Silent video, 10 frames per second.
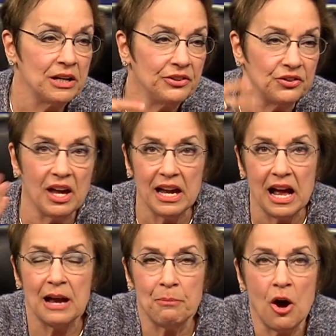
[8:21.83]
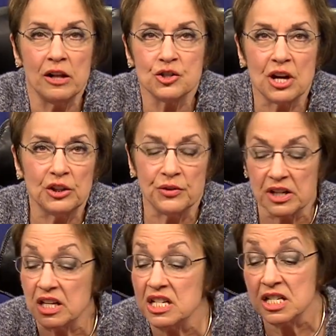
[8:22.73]
say, I apologize for the
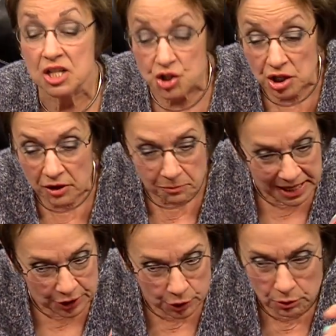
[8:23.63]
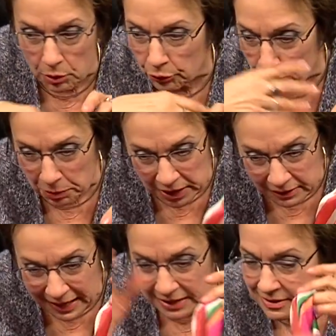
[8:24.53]
condition of my cuticles, but
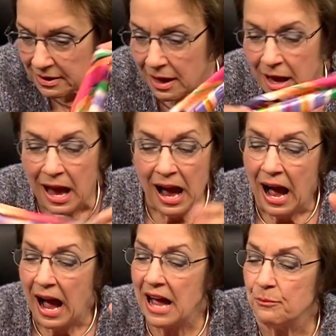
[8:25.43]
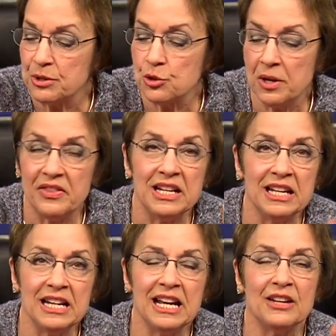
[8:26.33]
that's, between the
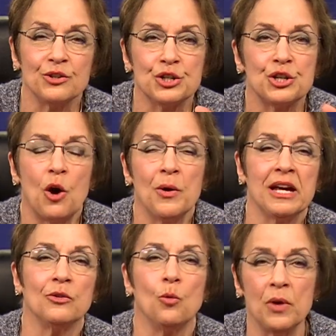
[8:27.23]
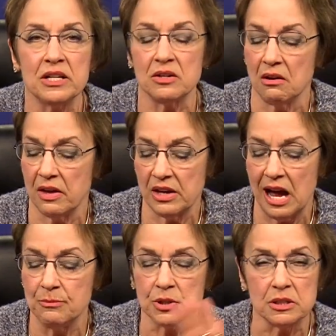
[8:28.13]
knitting and the sewing and the winter, I'm
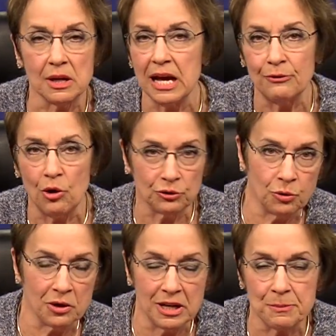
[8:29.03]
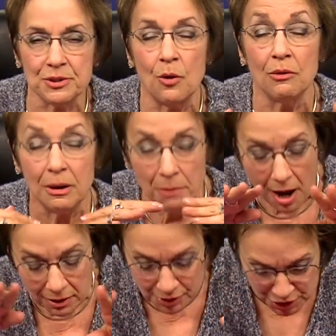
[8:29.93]
just kind of all torn up. So
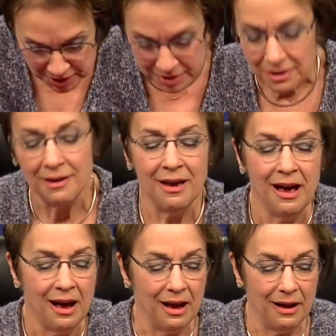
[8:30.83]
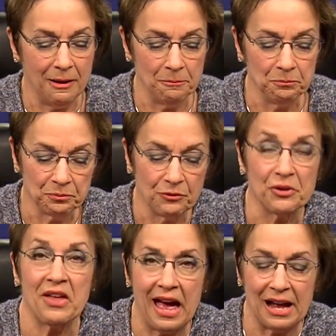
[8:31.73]
apologies for
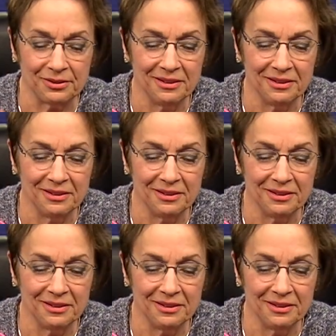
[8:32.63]
that.